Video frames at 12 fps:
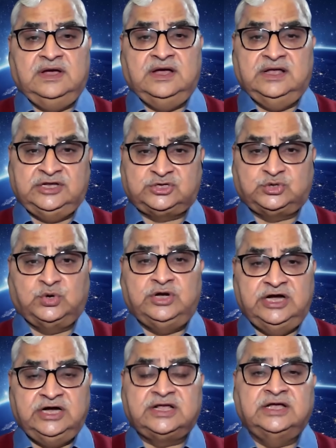ISRO
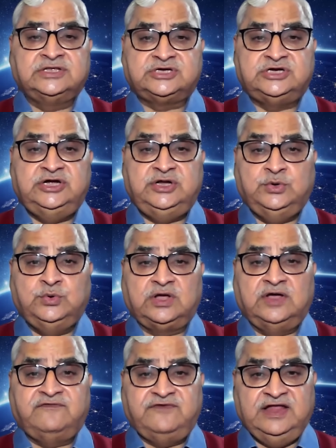did constitute
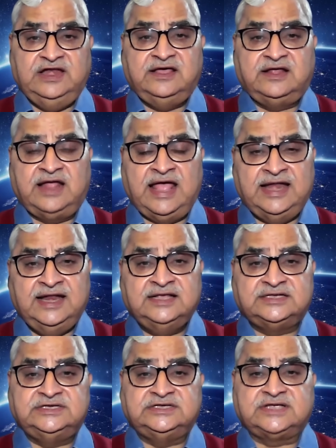a failure
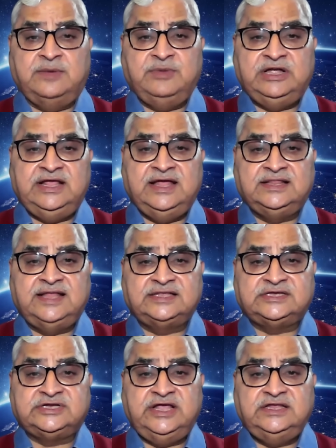analysis committee at
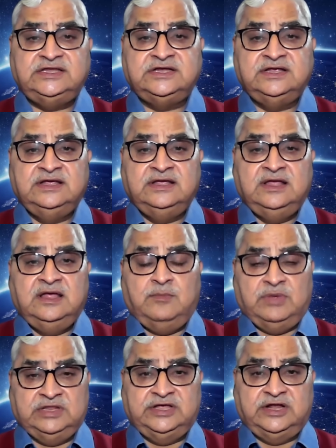that stage,
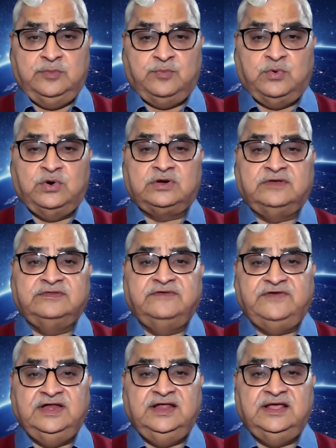but the report of the
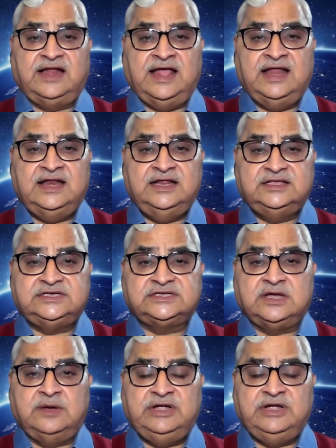failure analysis
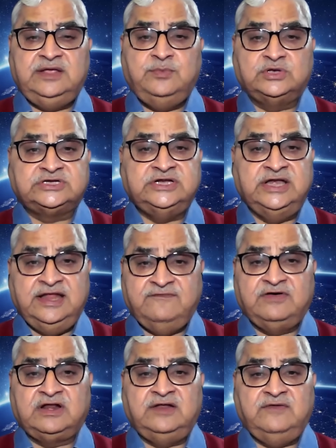committee was
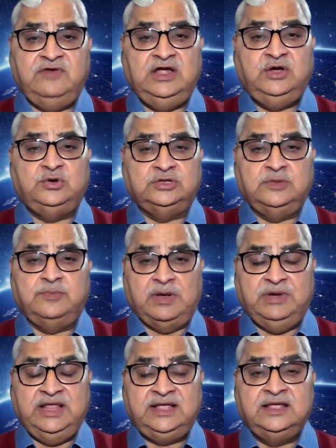never revealed to the
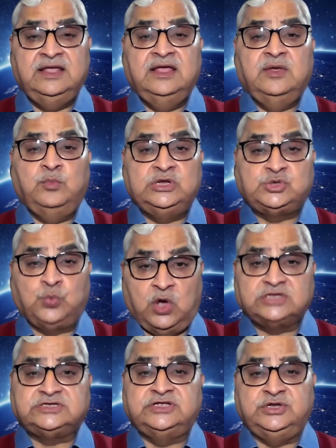public, which
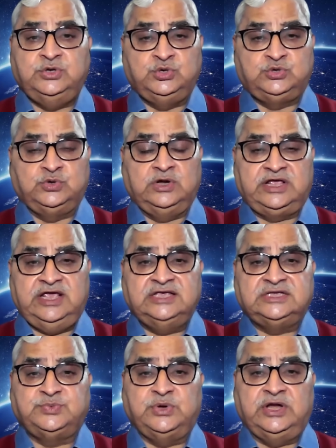was the usual
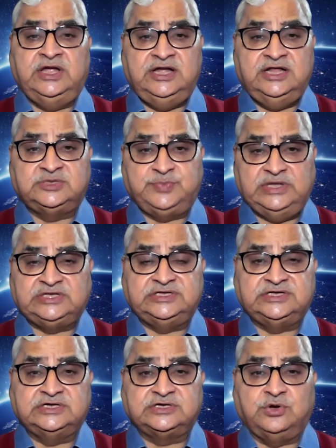case for Indian Space
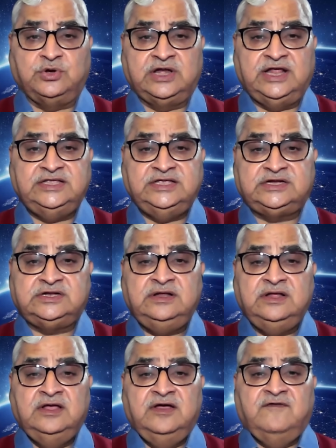Research Organization
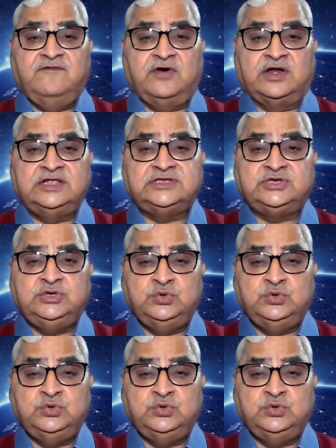for its